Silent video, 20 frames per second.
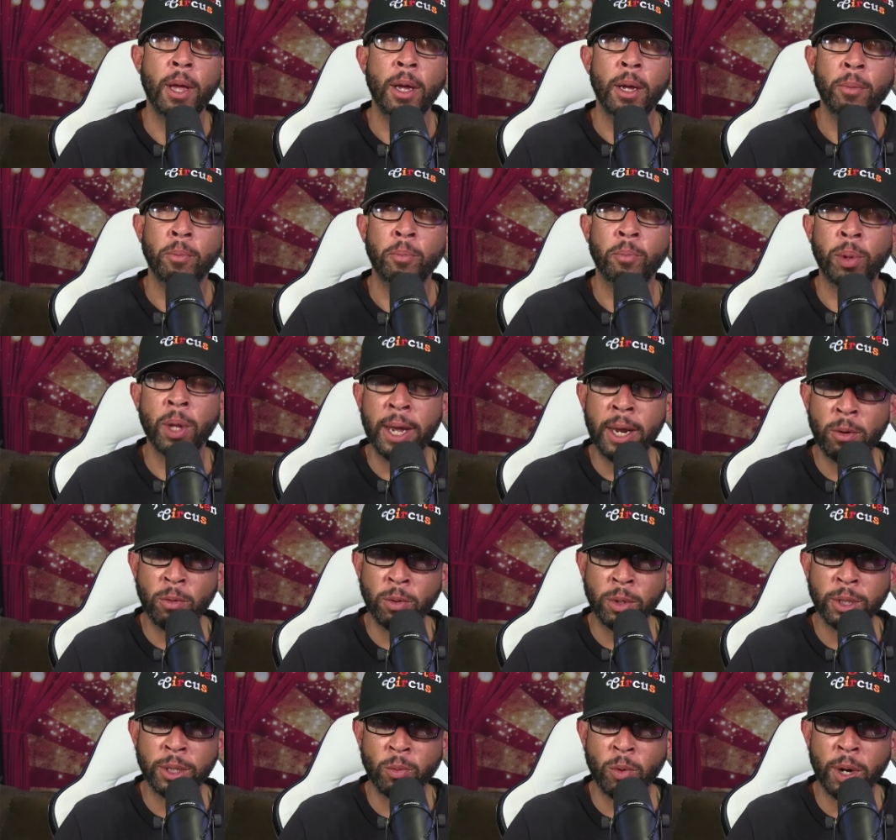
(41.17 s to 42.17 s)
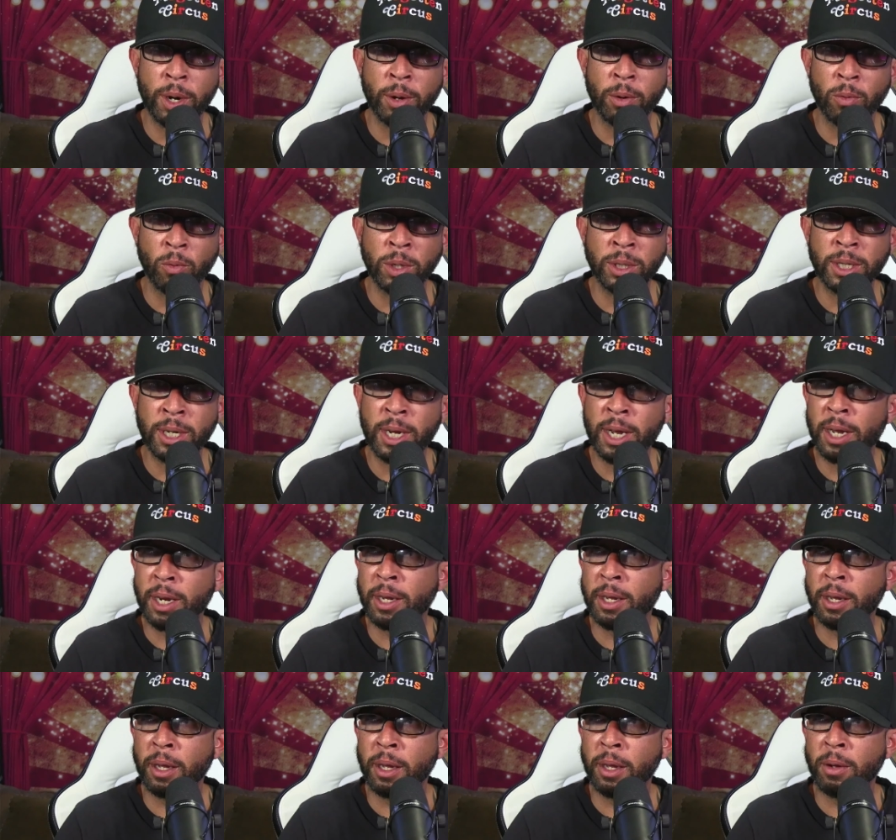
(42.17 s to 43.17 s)
Blade was what wasn't it
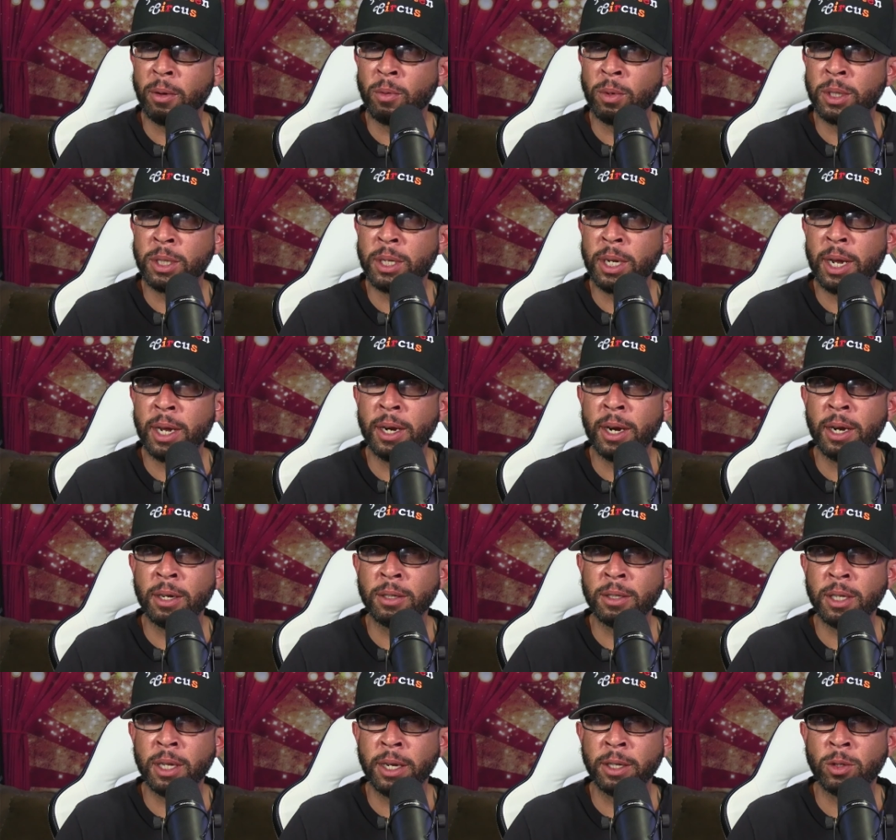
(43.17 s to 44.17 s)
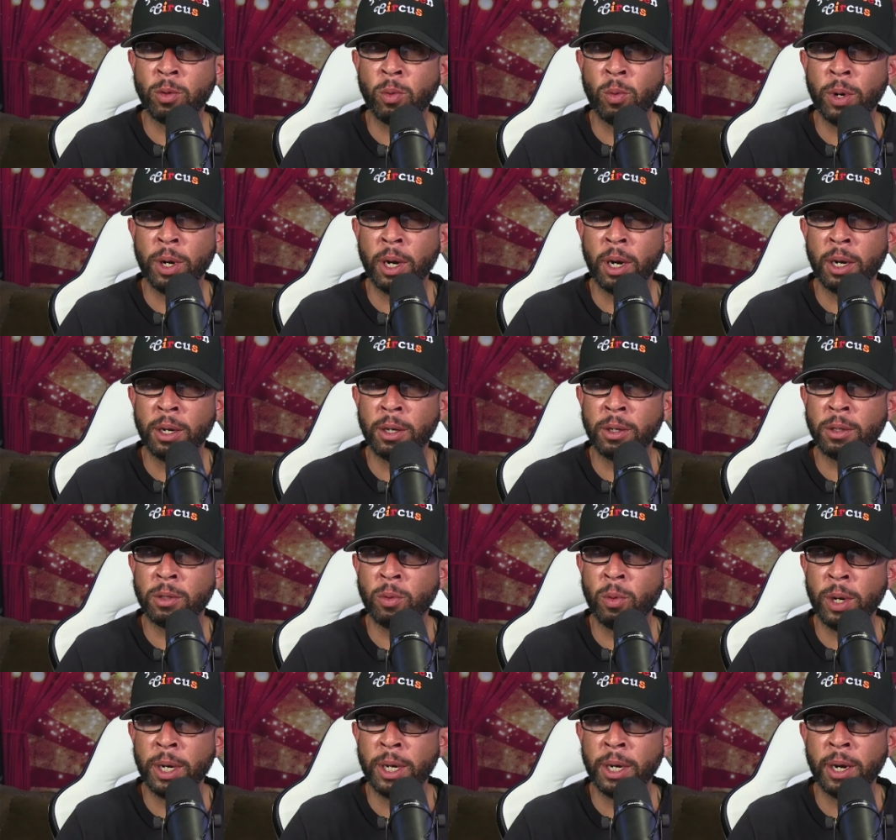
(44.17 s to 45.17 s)
wasn't that announced in like uh, 20, uh,
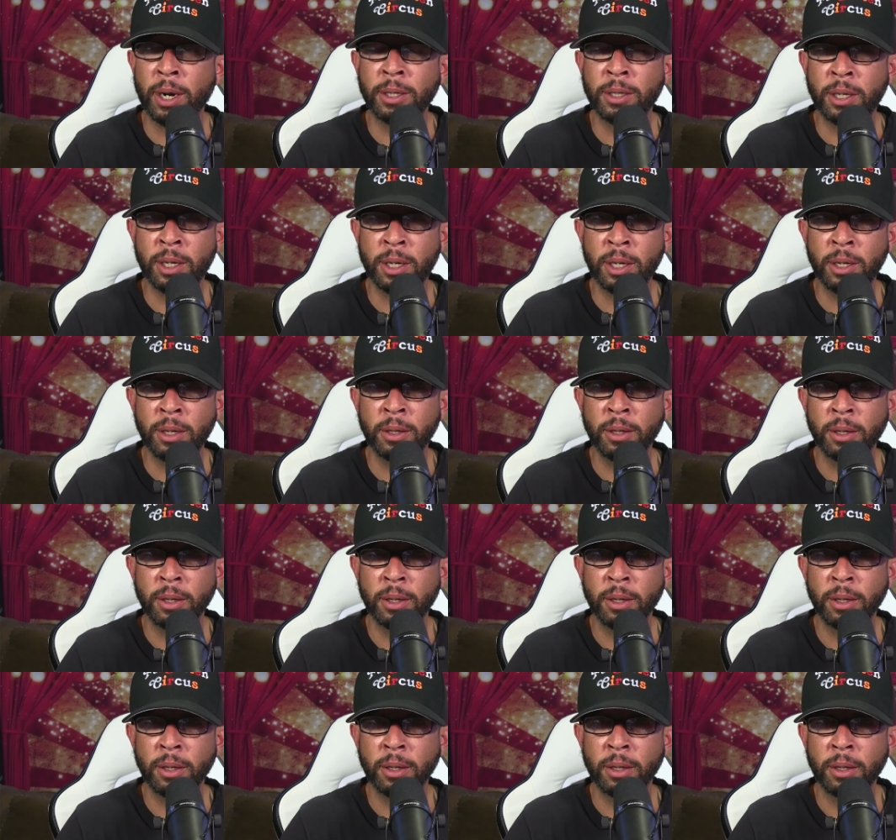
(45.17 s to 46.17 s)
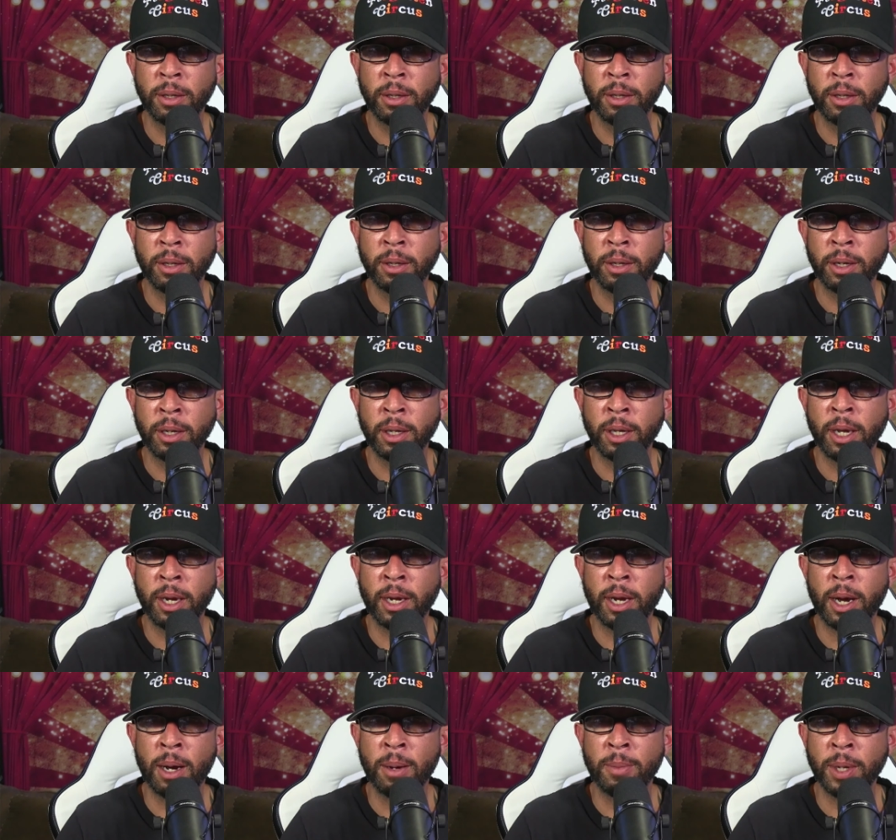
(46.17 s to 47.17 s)
2019 at like
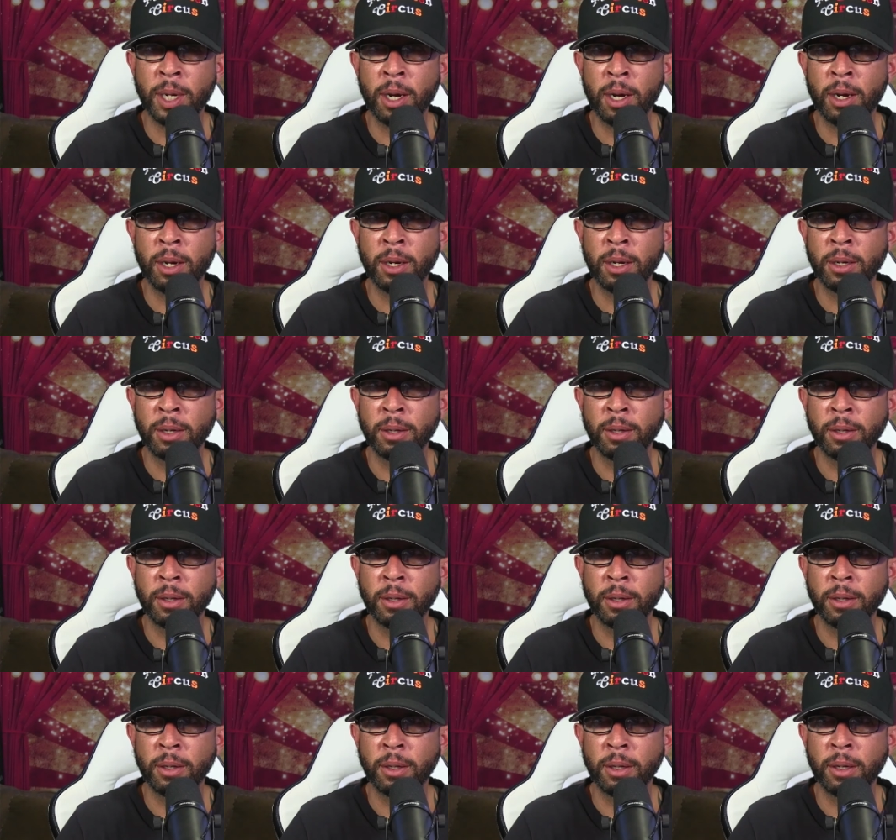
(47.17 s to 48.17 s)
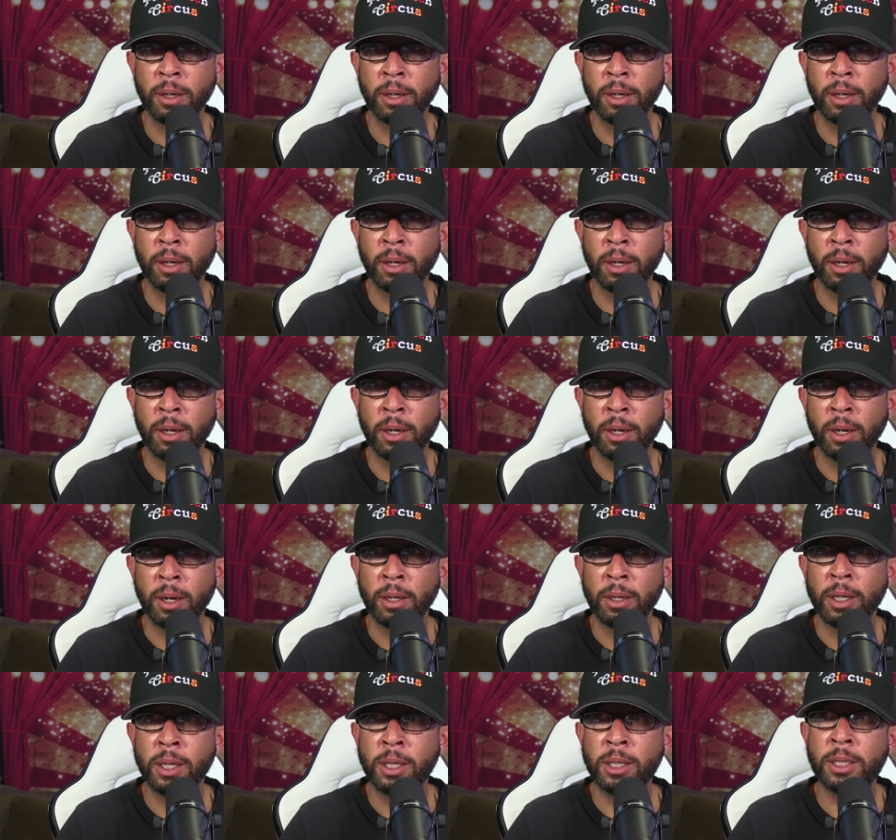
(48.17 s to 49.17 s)
Comic Con?
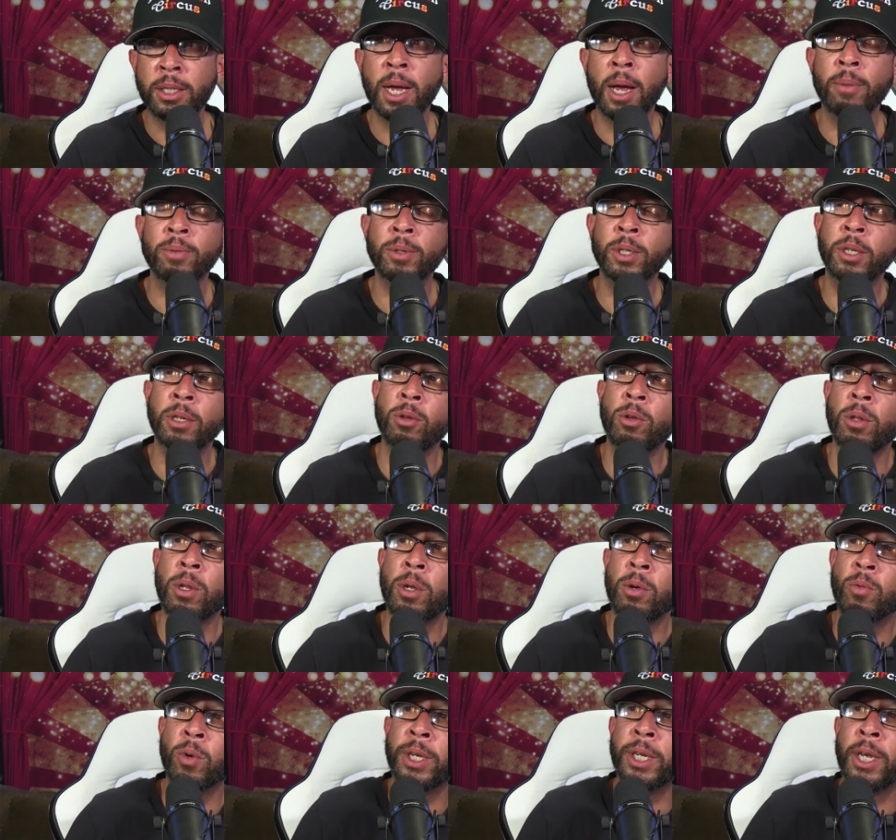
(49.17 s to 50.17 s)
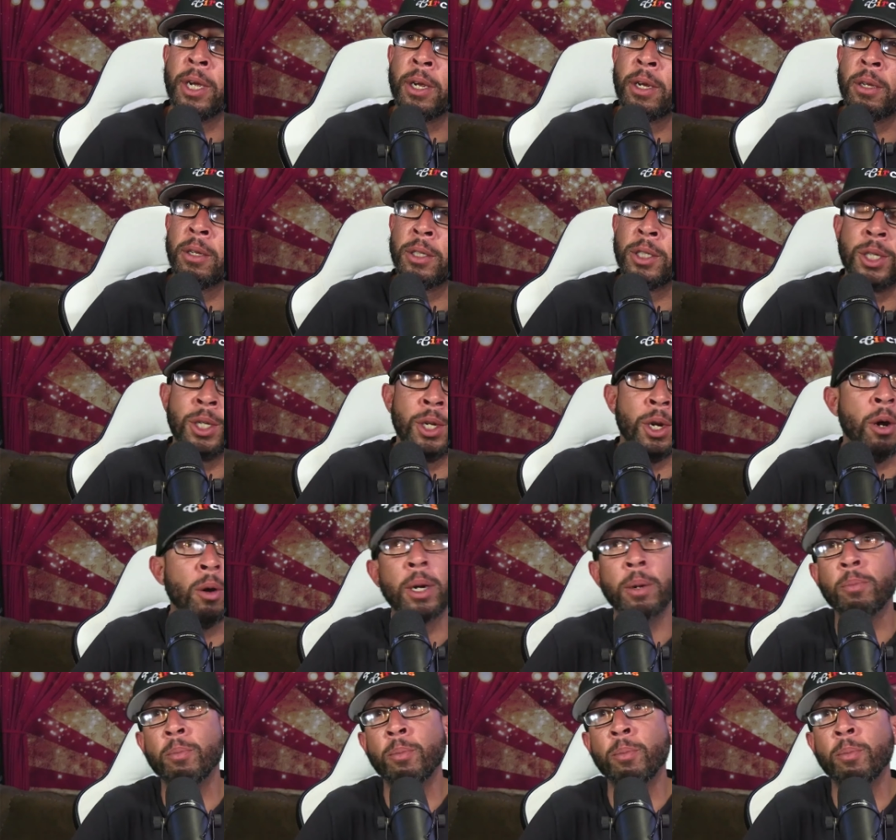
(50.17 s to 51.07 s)
This is absolutely ridiculous. You know what?